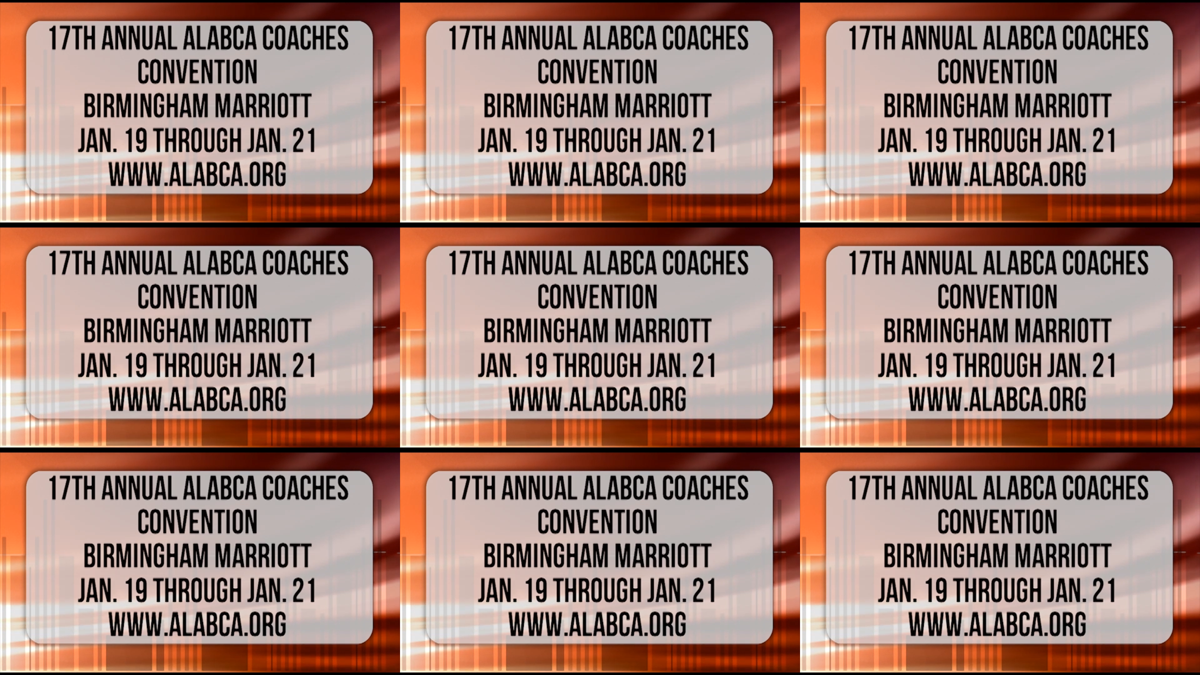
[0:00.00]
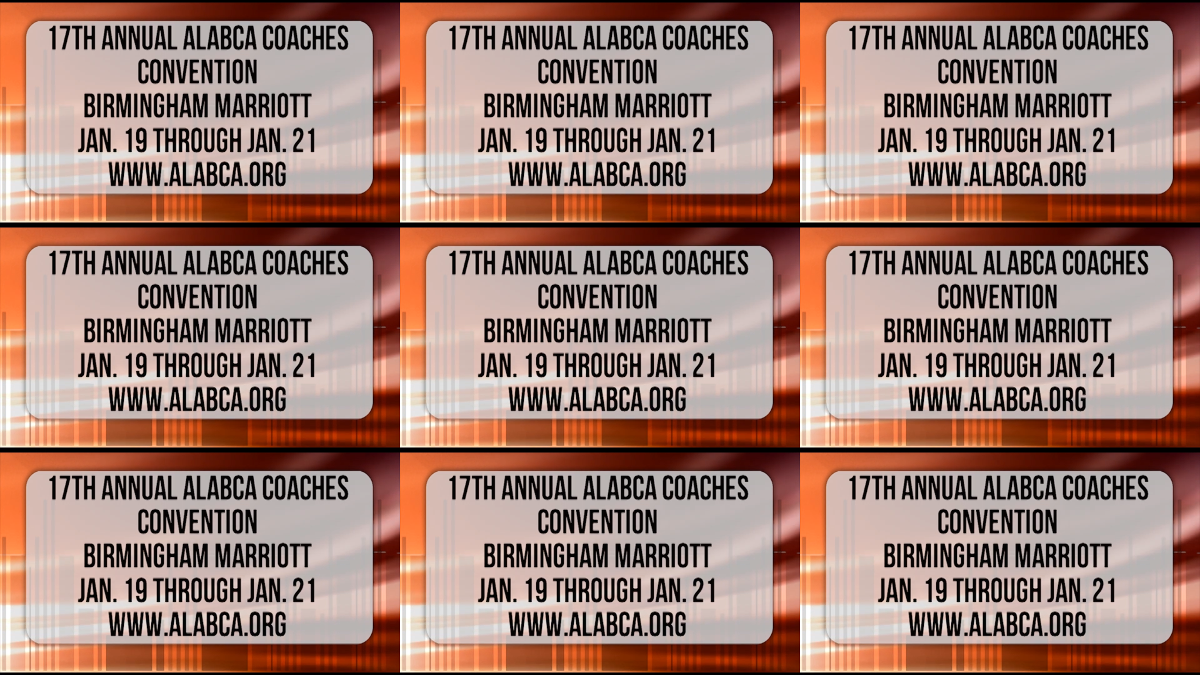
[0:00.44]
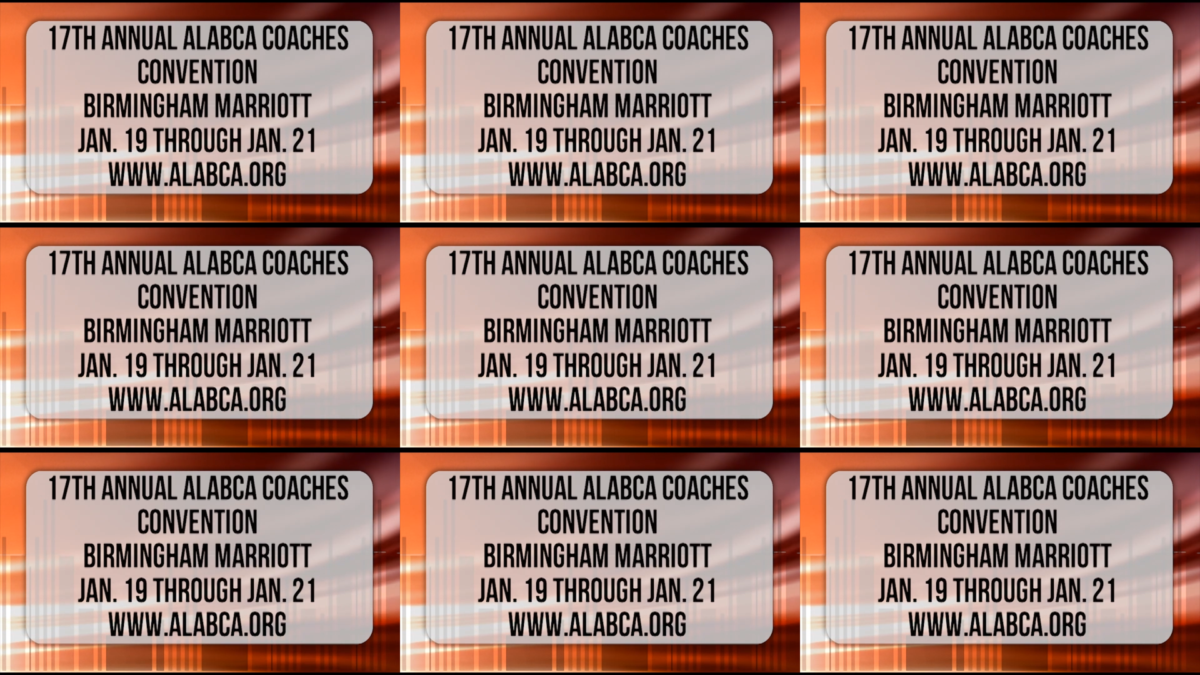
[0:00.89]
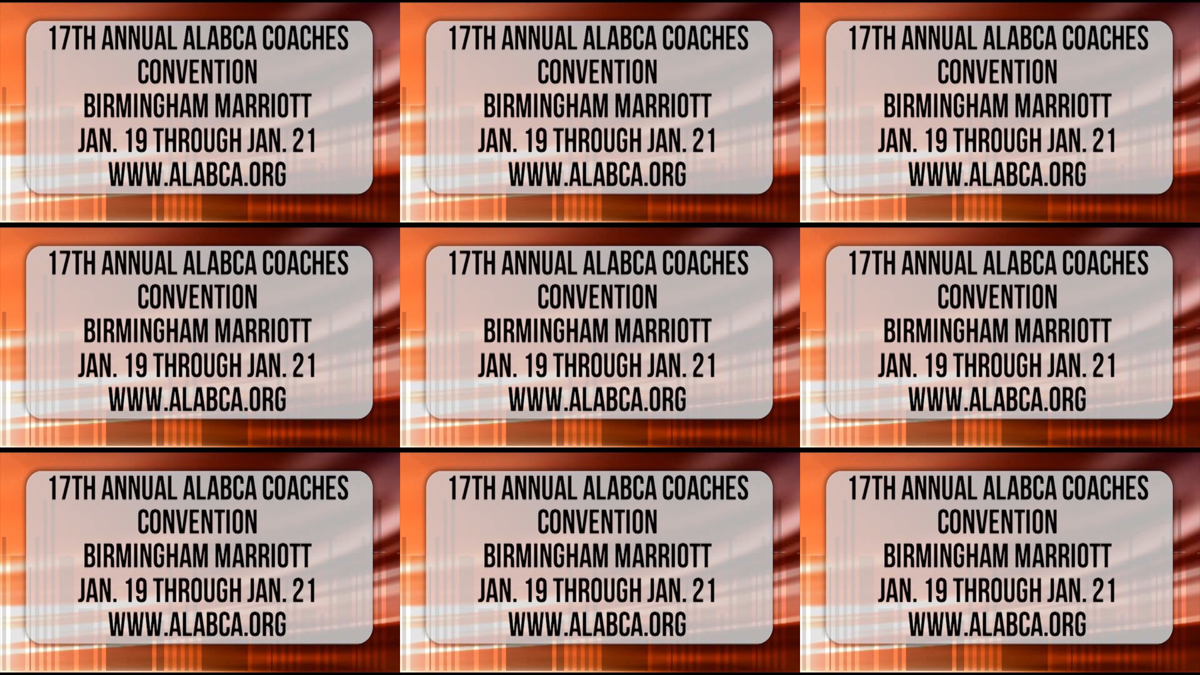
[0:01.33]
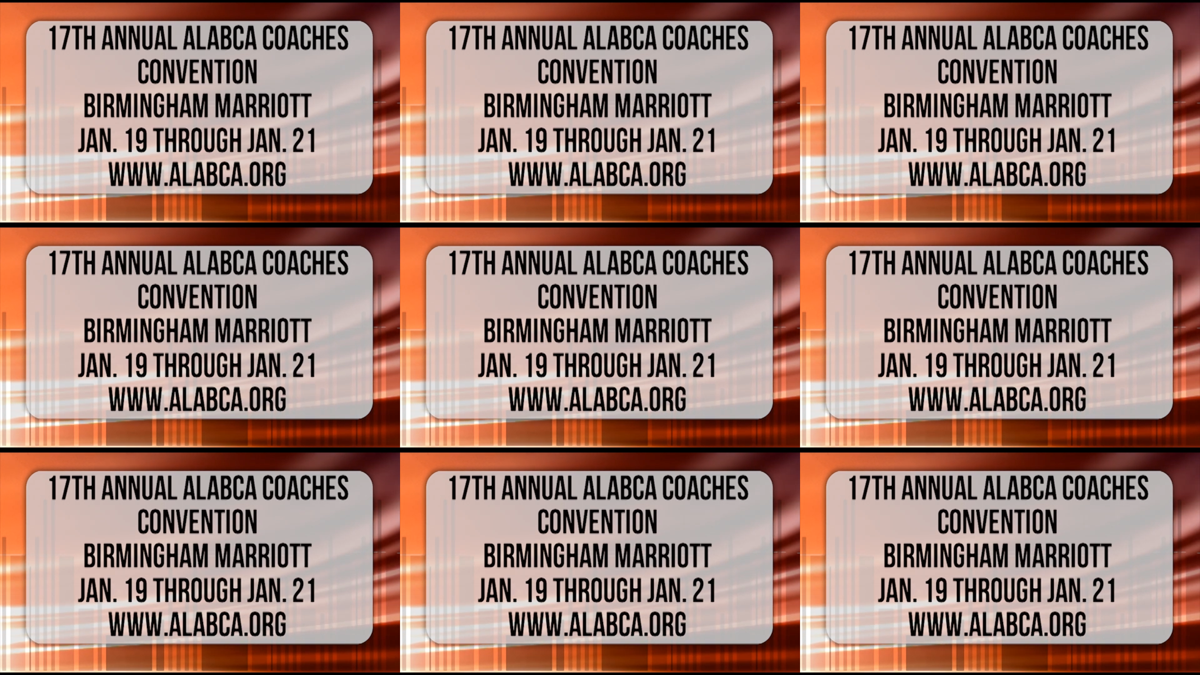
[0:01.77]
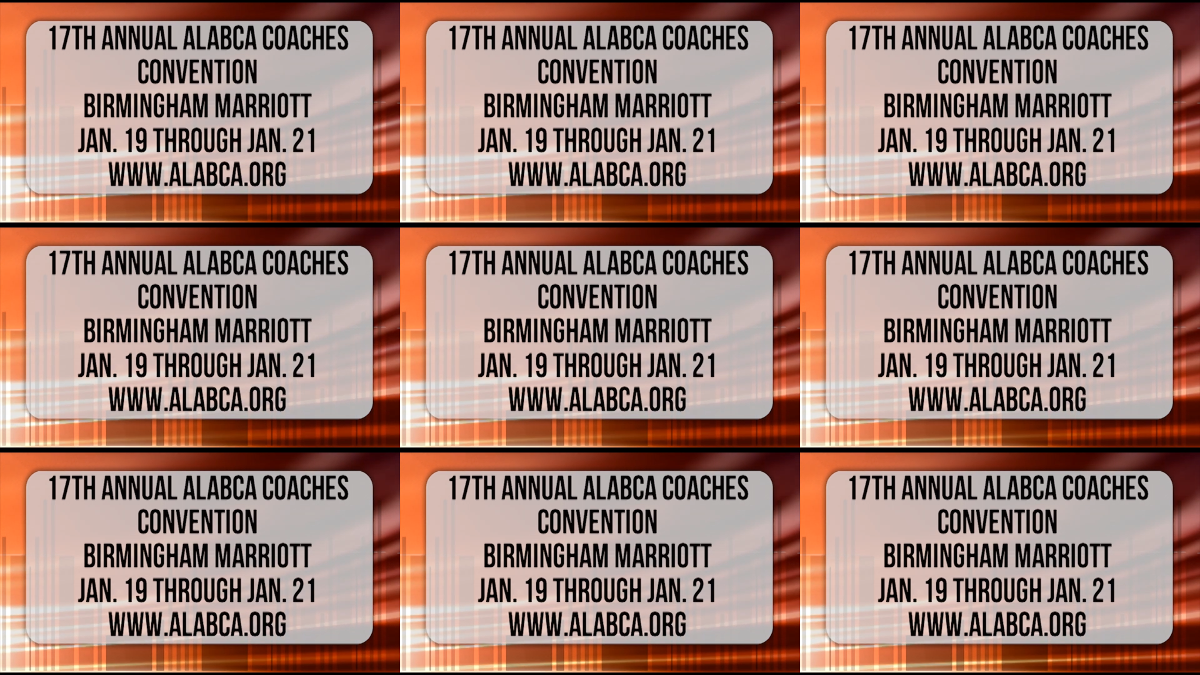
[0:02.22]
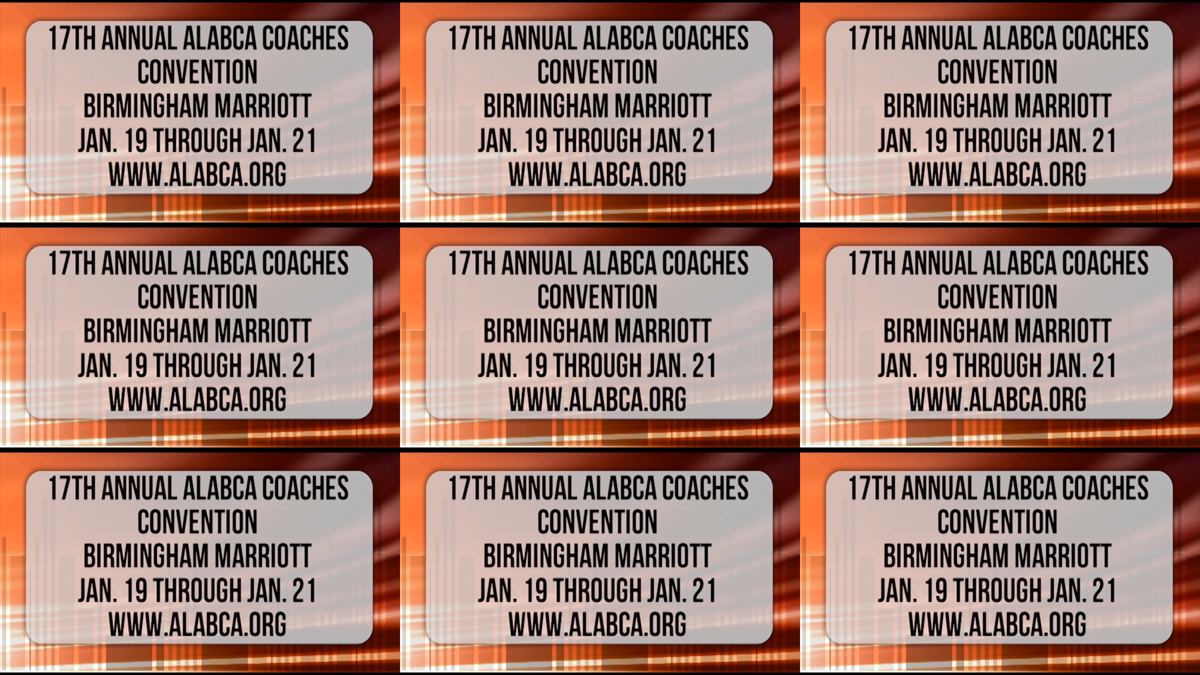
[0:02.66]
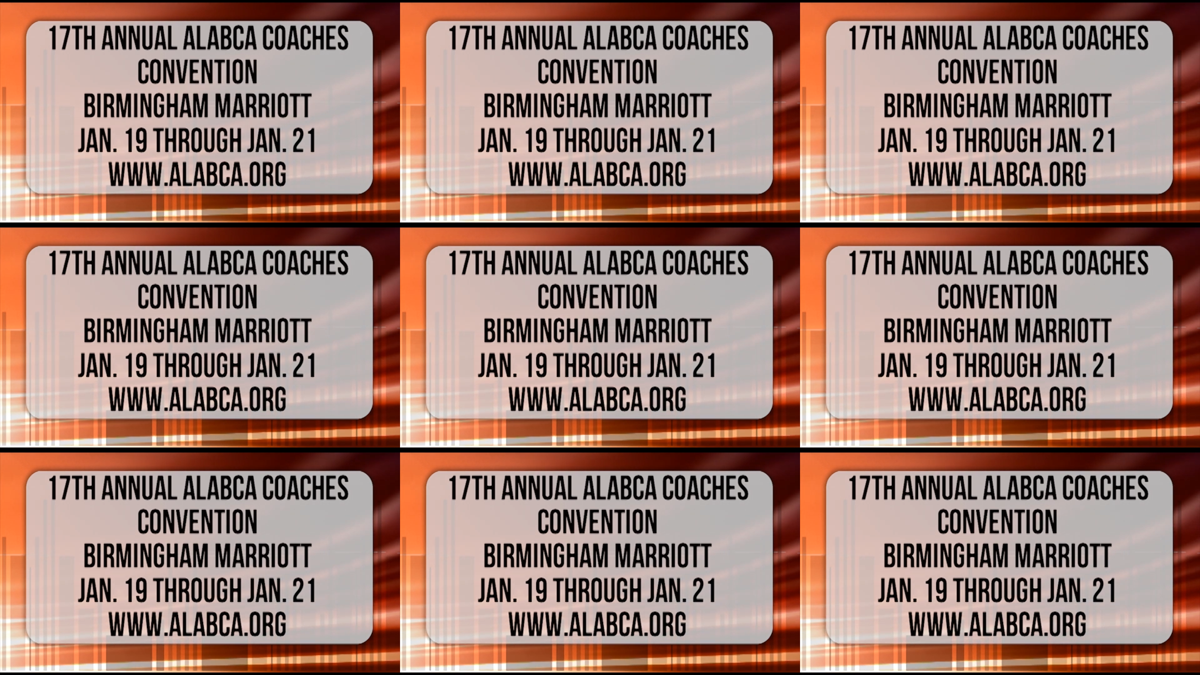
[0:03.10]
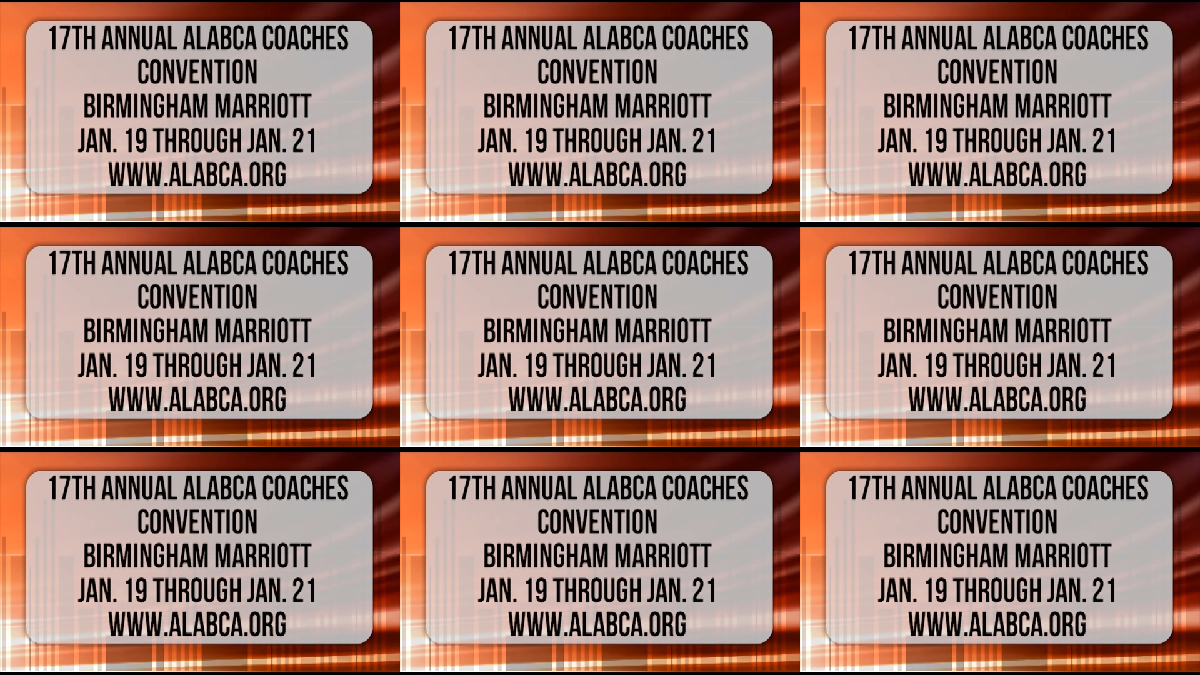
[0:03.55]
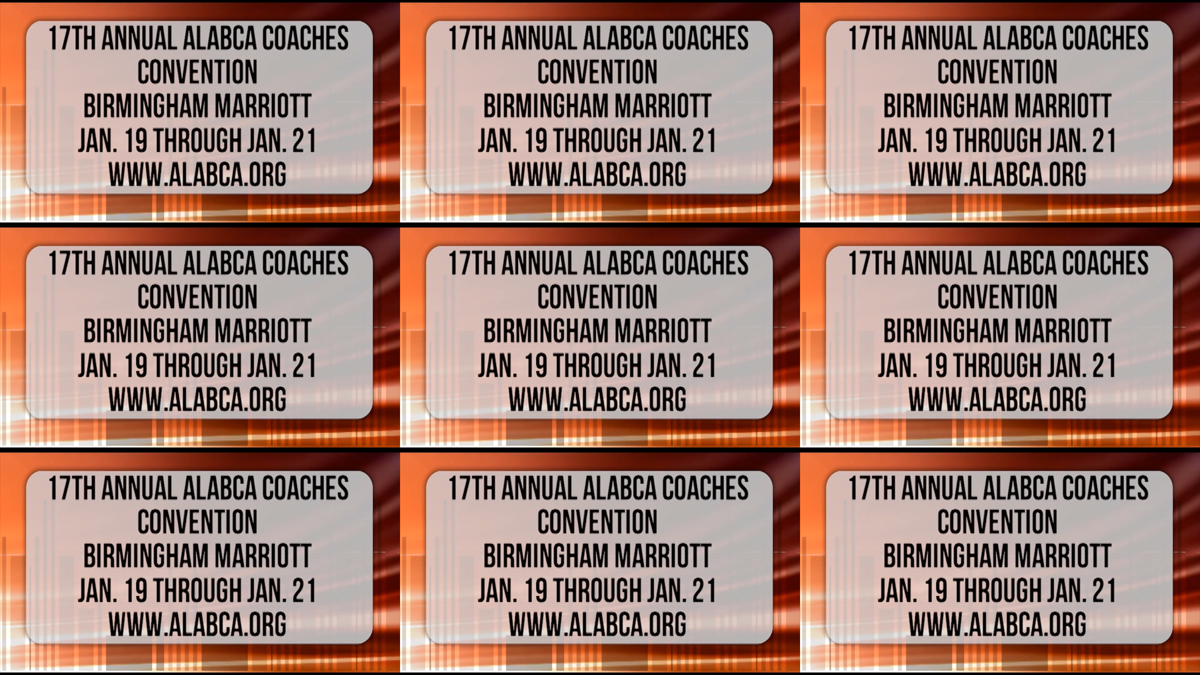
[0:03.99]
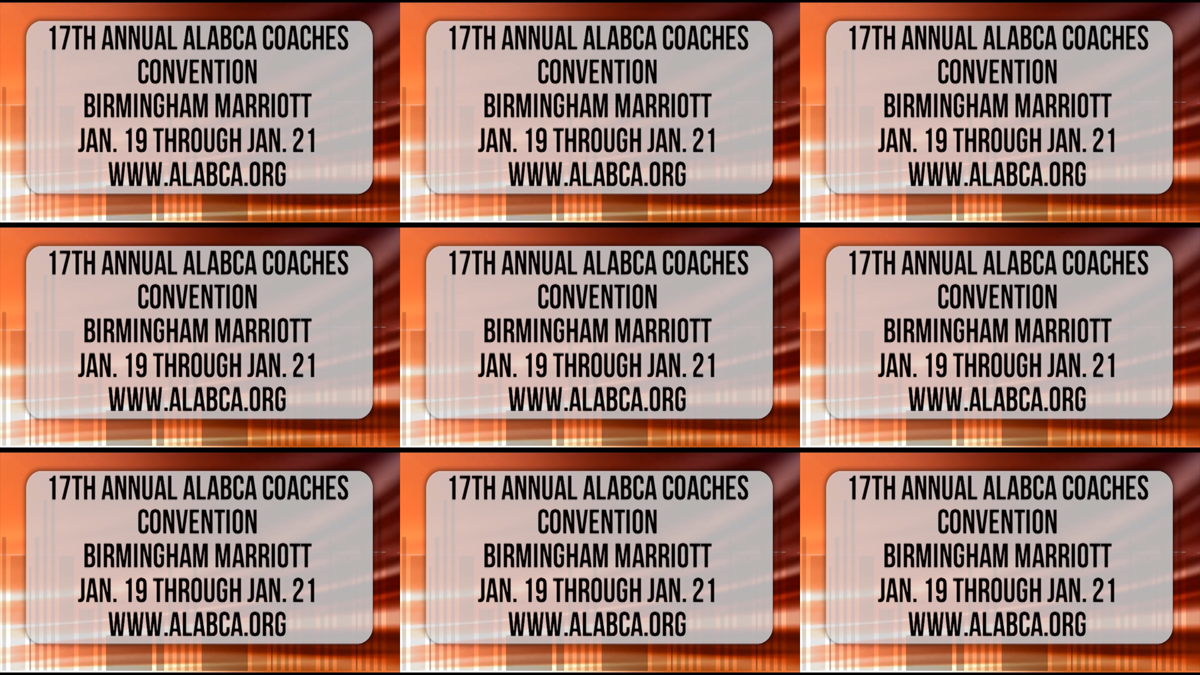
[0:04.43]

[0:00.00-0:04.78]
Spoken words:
Nobody's mouth can be seen.